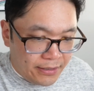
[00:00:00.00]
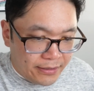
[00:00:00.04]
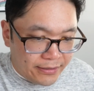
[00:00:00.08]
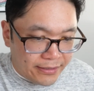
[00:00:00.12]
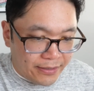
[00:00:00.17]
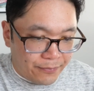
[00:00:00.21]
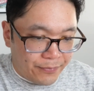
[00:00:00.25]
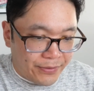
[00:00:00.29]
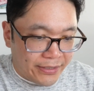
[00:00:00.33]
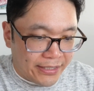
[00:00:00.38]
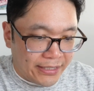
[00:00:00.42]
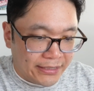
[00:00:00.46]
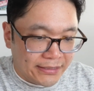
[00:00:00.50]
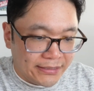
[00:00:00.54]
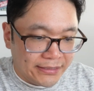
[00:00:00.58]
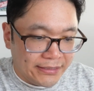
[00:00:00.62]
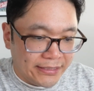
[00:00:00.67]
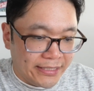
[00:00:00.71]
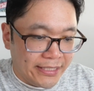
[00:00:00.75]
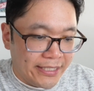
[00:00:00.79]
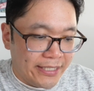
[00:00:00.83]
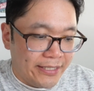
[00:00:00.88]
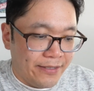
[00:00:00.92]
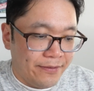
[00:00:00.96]
Then we got
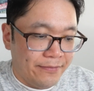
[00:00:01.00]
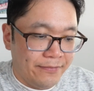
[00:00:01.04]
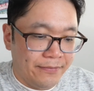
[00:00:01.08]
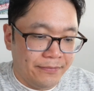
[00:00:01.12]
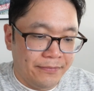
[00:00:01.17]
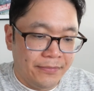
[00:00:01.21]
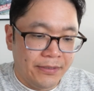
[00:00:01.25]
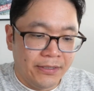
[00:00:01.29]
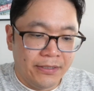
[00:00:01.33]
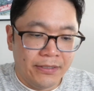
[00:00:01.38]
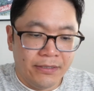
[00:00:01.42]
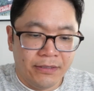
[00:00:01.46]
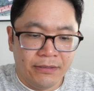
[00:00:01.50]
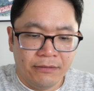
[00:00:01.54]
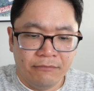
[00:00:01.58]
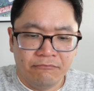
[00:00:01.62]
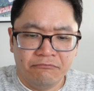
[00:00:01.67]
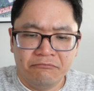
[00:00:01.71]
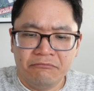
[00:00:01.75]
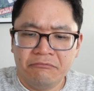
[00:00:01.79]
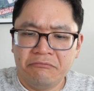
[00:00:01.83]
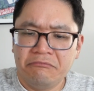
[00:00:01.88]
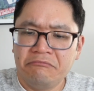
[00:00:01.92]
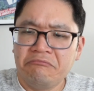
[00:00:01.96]
some
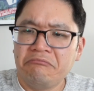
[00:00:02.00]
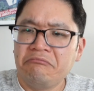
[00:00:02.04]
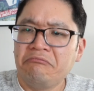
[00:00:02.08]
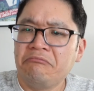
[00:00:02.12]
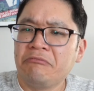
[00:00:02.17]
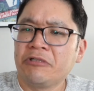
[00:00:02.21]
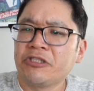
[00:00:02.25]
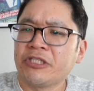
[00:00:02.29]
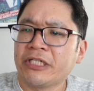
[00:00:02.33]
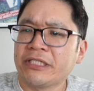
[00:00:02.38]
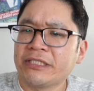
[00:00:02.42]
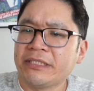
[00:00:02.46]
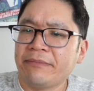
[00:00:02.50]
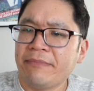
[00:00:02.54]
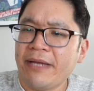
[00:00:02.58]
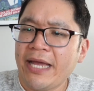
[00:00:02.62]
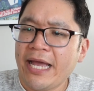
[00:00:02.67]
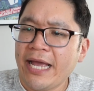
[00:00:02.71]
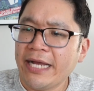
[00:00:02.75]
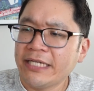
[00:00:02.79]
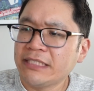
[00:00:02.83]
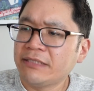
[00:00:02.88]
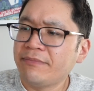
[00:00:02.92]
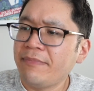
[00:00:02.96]
Looks like some
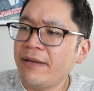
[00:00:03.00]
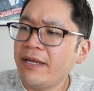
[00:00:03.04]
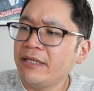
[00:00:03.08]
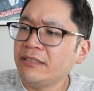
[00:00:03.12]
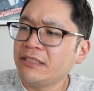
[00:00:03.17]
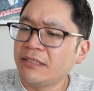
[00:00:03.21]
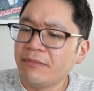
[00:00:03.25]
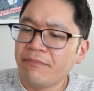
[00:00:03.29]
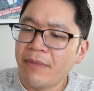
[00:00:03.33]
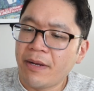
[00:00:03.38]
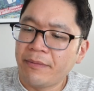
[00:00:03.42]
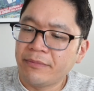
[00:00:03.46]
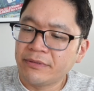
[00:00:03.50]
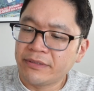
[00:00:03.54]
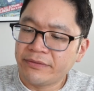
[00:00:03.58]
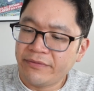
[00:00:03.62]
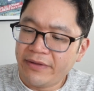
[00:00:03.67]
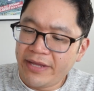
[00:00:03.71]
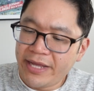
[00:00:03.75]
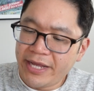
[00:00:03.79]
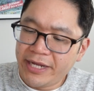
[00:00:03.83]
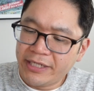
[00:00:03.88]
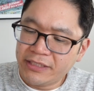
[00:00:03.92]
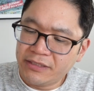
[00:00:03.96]
X-Men, some members
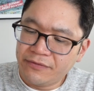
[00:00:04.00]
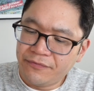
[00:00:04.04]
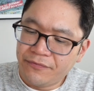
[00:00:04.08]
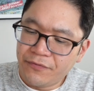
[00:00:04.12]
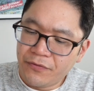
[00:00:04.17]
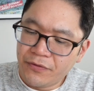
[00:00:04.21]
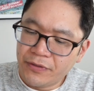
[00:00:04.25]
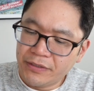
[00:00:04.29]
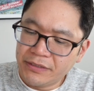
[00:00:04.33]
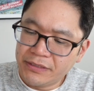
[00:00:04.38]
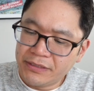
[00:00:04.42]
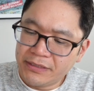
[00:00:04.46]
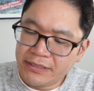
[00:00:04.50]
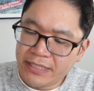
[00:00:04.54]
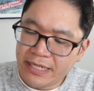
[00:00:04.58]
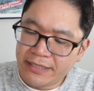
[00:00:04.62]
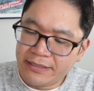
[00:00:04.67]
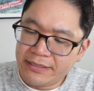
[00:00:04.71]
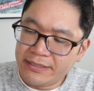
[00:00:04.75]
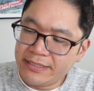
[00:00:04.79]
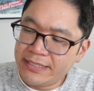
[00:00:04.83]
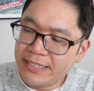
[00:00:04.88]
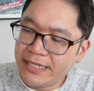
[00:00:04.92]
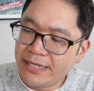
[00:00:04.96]
of X-Force
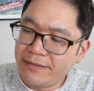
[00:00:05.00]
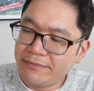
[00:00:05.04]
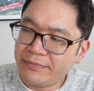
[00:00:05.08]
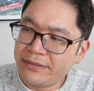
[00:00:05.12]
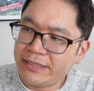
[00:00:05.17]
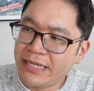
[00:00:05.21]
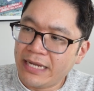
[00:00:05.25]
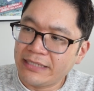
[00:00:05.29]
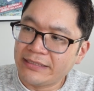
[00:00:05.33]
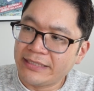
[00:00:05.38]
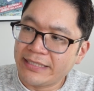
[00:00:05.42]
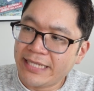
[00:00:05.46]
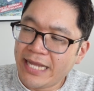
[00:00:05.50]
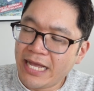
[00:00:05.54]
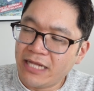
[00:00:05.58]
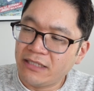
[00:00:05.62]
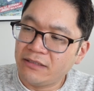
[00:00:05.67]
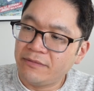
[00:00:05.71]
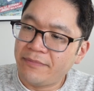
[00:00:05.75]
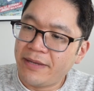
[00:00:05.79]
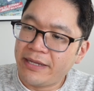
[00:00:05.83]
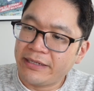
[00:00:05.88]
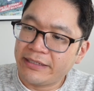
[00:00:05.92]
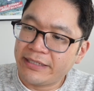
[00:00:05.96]
at the time. I think
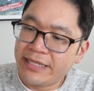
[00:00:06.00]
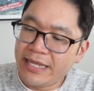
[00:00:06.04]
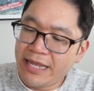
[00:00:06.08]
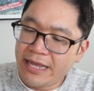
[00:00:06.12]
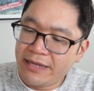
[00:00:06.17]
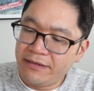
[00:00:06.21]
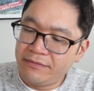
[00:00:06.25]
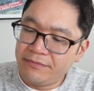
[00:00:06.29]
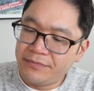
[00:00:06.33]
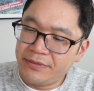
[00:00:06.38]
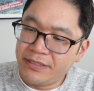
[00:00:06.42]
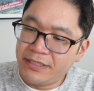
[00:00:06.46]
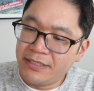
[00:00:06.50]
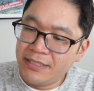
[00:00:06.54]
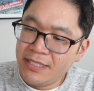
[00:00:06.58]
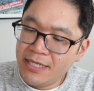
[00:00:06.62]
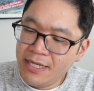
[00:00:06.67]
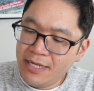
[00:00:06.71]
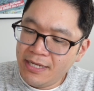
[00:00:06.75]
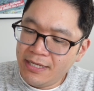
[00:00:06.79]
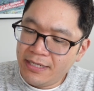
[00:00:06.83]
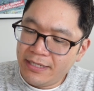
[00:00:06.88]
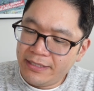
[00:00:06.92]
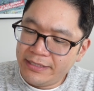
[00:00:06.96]
Caliban and Cannonball.
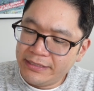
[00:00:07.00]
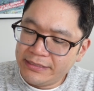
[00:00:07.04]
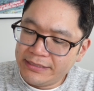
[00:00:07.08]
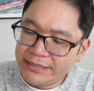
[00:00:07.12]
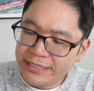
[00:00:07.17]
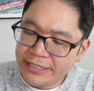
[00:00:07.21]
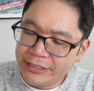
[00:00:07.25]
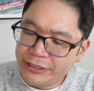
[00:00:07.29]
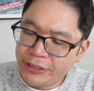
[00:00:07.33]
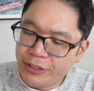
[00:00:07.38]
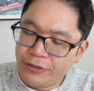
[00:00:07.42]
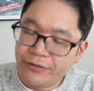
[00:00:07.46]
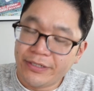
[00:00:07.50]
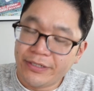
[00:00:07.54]
This is issue